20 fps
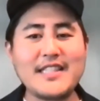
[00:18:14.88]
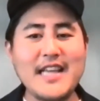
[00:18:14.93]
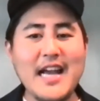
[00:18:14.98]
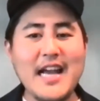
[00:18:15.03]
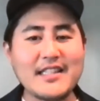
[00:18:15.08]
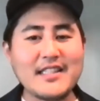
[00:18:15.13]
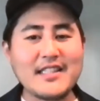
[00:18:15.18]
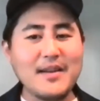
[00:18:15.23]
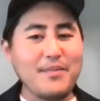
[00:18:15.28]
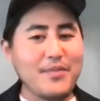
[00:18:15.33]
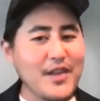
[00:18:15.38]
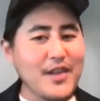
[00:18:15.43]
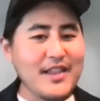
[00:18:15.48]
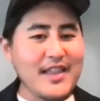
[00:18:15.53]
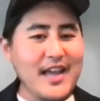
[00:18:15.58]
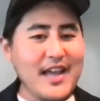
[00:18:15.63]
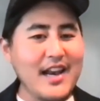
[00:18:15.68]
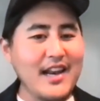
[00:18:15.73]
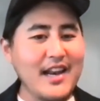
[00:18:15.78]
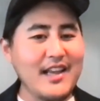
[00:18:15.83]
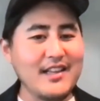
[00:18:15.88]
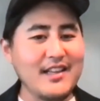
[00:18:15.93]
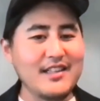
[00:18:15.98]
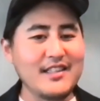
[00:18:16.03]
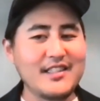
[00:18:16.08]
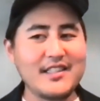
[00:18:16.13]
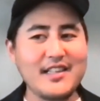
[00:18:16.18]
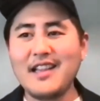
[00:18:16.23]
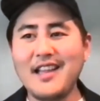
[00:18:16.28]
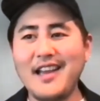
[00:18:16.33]
that something that
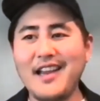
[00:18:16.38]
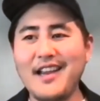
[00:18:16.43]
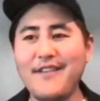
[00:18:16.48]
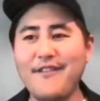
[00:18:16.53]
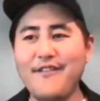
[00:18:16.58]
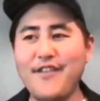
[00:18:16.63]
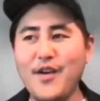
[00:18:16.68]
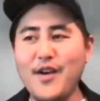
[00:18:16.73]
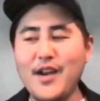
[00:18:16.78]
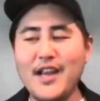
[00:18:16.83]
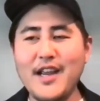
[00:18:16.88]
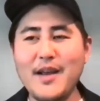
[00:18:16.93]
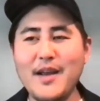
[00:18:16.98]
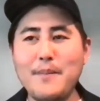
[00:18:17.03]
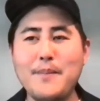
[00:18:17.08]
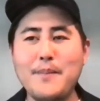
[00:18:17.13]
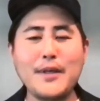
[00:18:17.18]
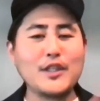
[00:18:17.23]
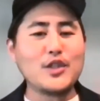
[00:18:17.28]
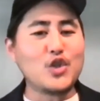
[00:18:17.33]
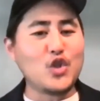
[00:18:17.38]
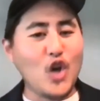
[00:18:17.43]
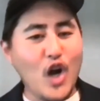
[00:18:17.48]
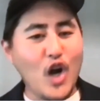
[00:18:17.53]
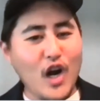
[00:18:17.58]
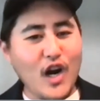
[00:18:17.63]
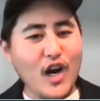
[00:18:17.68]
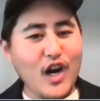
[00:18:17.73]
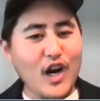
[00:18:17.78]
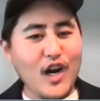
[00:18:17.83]
is like very
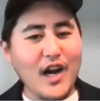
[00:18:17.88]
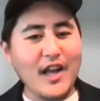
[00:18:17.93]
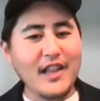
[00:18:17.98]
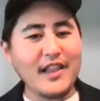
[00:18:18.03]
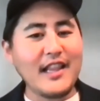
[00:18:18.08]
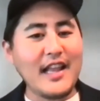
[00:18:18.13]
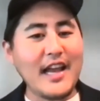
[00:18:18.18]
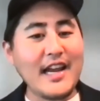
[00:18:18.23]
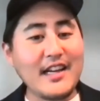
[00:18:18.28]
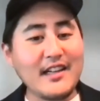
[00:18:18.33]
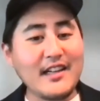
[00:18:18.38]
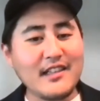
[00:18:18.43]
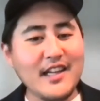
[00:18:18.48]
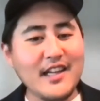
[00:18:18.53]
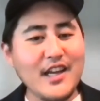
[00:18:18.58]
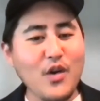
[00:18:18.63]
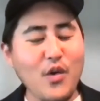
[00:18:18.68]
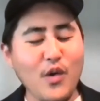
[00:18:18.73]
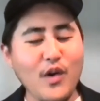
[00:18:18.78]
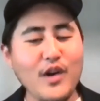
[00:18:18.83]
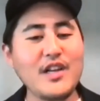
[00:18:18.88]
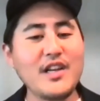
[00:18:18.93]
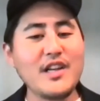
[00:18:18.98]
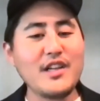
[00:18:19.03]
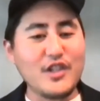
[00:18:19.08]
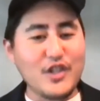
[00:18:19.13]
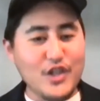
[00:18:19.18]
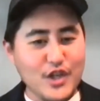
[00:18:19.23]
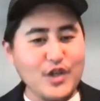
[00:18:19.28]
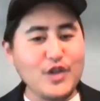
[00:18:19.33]
bizarre, unlikely, or
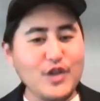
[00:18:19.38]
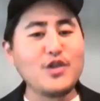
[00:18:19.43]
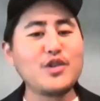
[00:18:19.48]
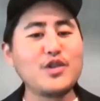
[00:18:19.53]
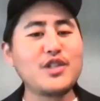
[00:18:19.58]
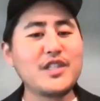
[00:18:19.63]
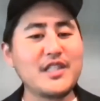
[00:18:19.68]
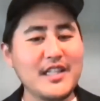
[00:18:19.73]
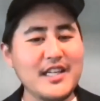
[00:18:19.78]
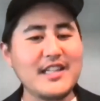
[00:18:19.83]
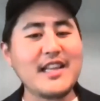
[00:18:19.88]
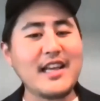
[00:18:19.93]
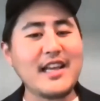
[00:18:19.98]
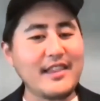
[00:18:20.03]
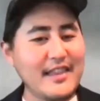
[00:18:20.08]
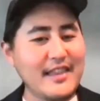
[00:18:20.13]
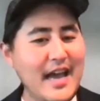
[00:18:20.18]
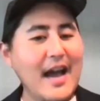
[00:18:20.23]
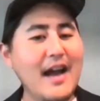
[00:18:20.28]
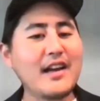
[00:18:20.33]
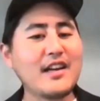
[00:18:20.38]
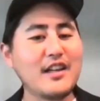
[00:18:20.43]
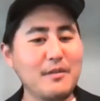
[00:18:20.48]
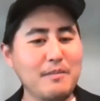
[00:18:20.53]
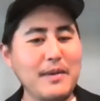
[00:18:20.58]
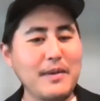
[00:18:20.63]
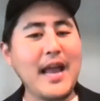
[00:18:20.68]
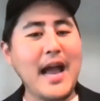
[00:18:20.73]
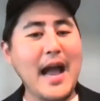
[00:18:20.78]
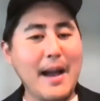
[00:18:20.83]
do you see that could
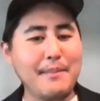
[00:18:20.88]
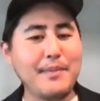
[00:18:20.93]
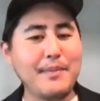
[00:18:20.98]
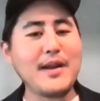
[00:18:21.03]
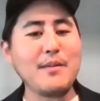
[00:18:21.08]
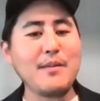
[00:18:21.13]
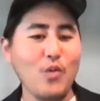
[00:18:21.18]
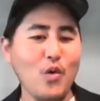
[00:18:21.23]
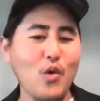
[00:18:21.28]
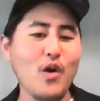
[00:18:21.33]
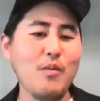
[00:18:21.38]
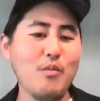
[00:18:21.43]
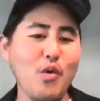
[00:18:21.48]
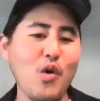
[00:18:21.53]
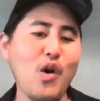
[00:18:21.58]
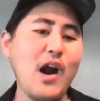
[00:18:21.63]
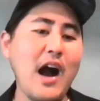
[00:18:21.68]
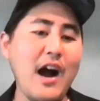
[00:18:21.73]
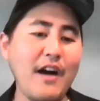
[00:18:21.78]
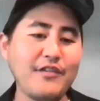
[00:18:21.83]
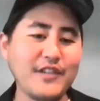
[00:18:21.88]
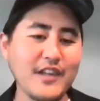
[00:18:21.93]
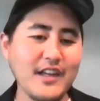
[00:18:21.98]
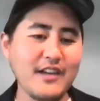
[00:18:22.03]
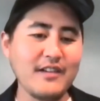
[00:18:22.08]
be happening more and more often?